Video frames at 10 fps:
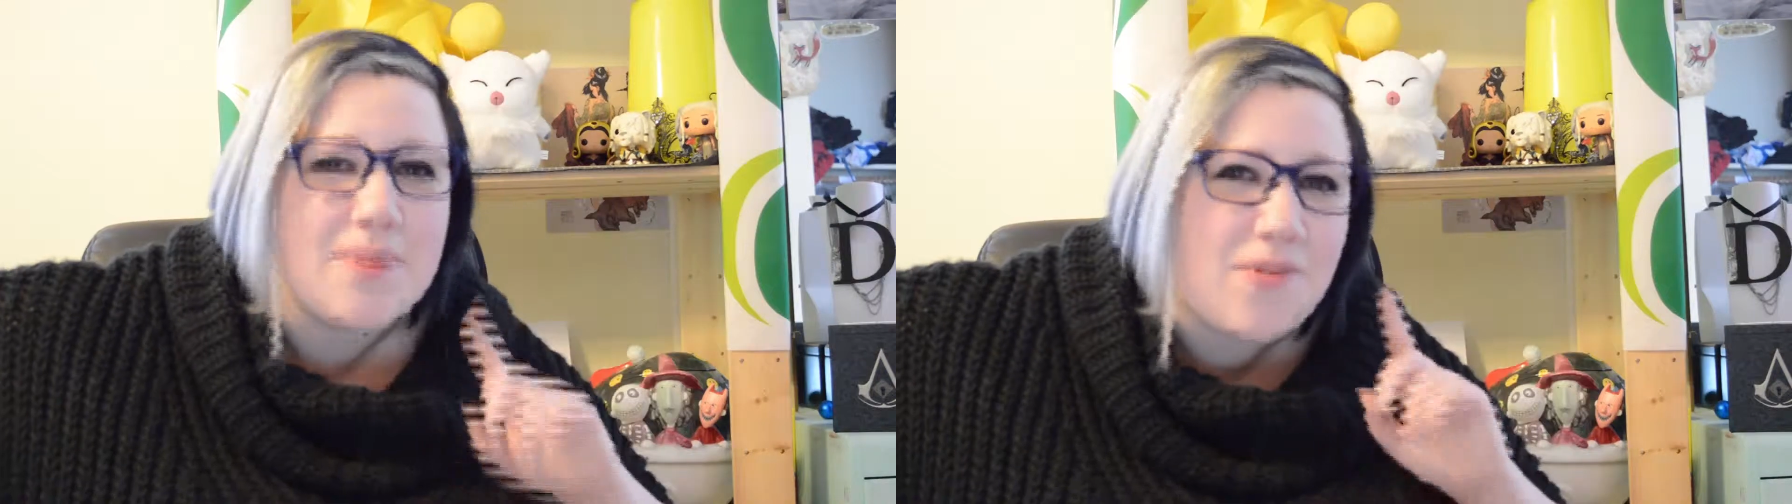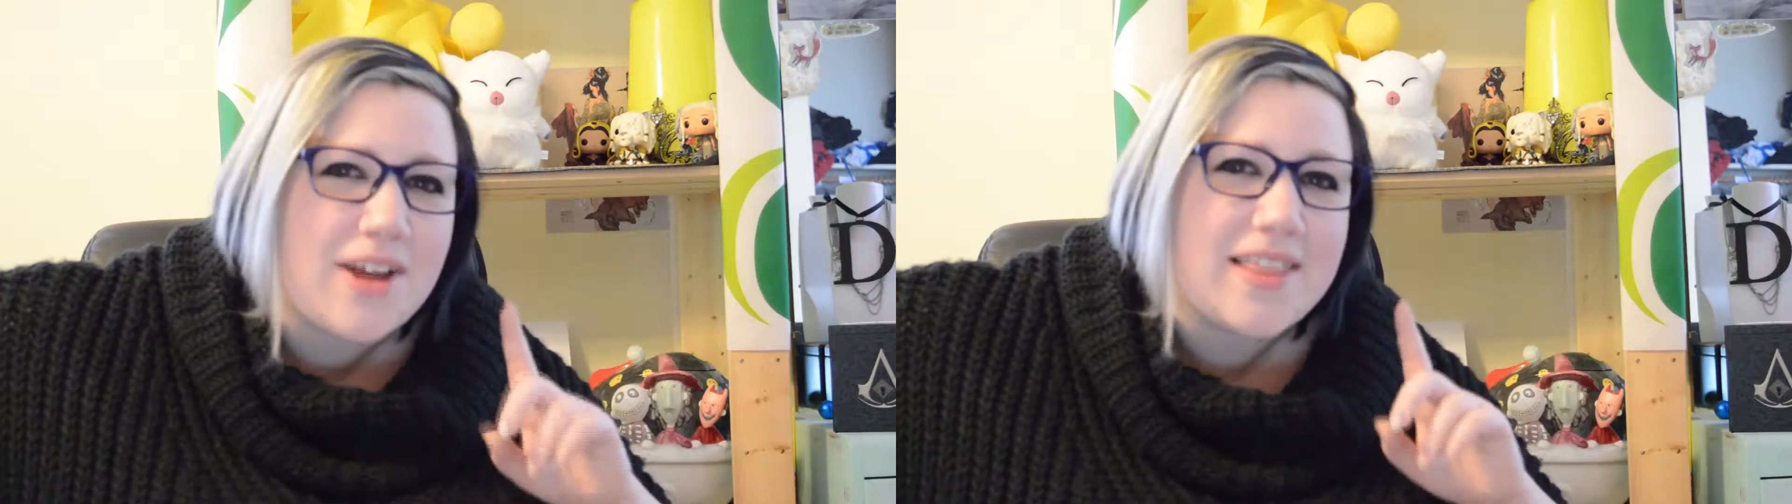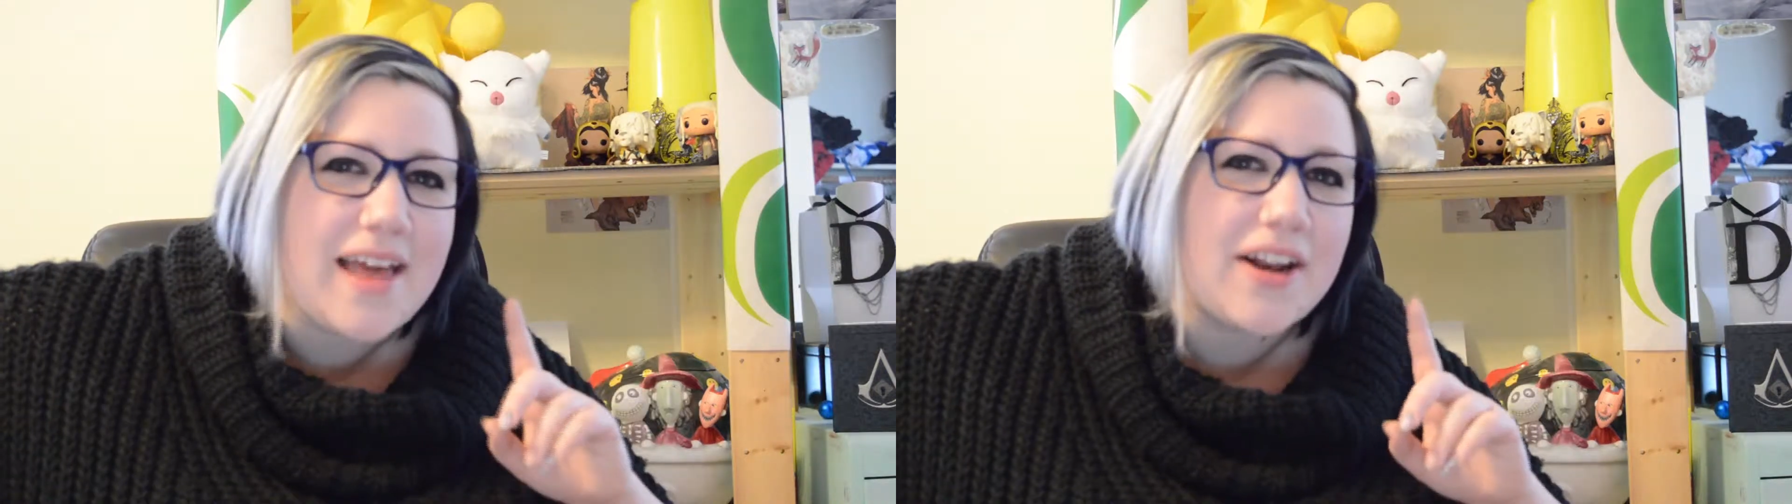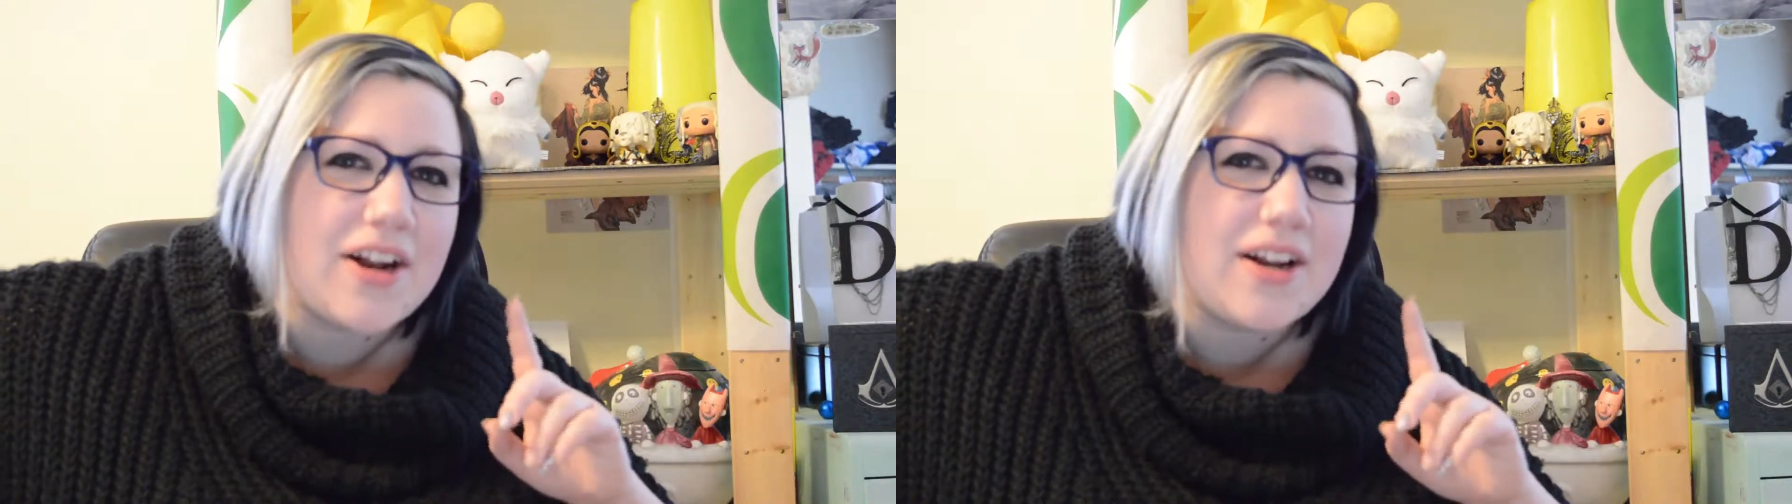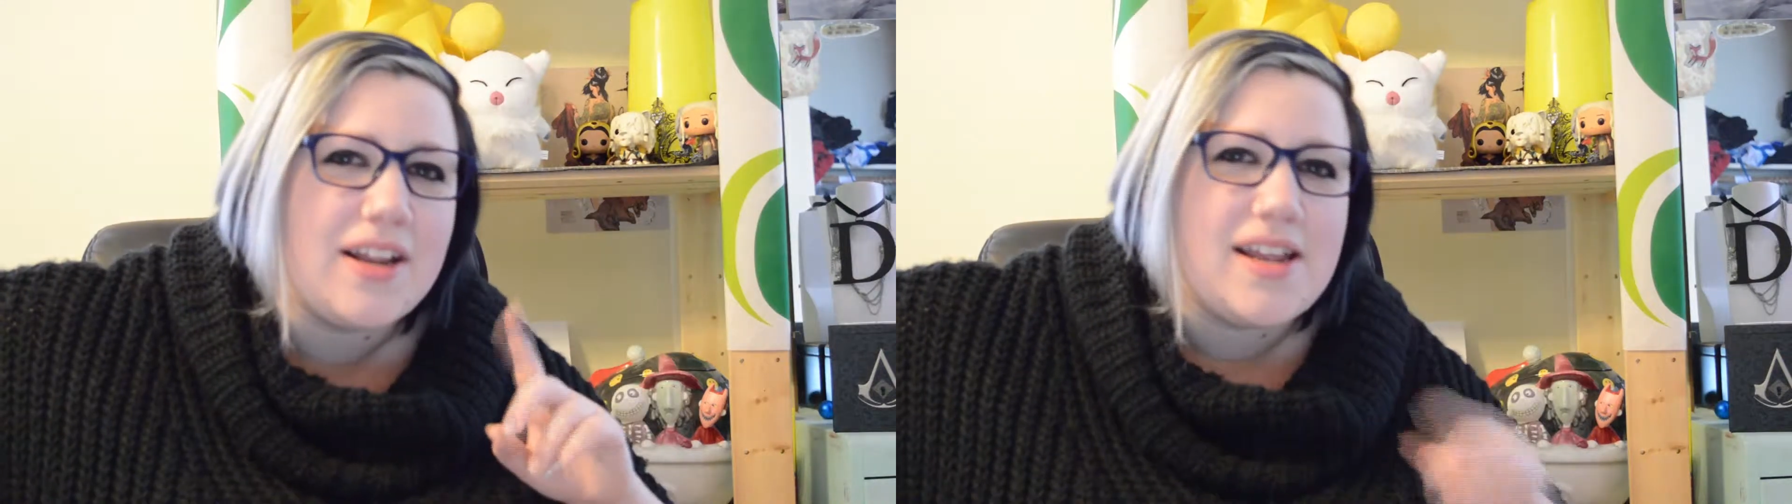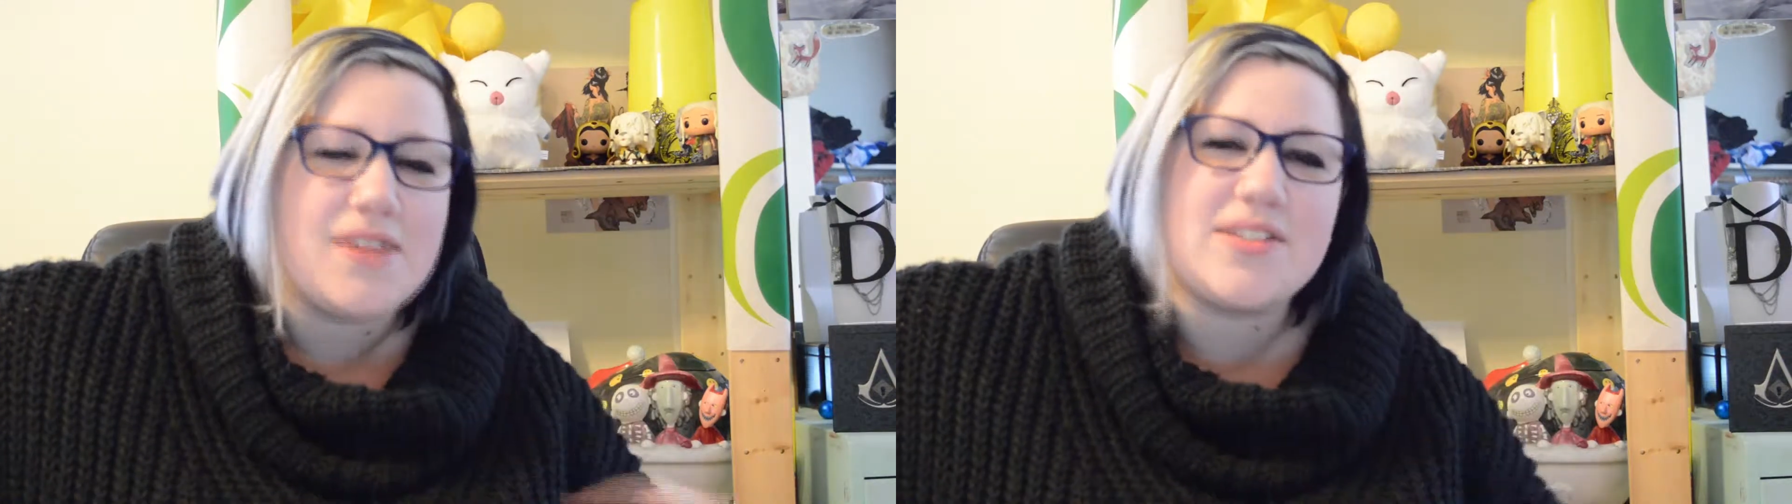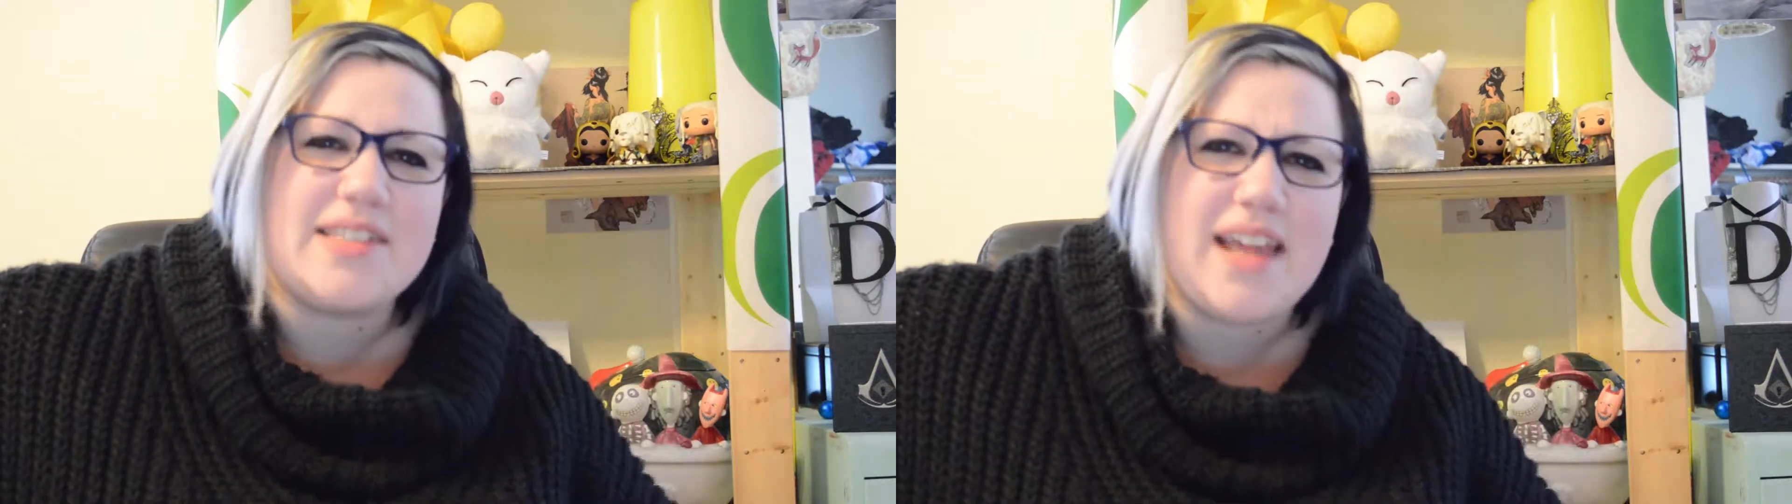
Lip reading: me one letter. This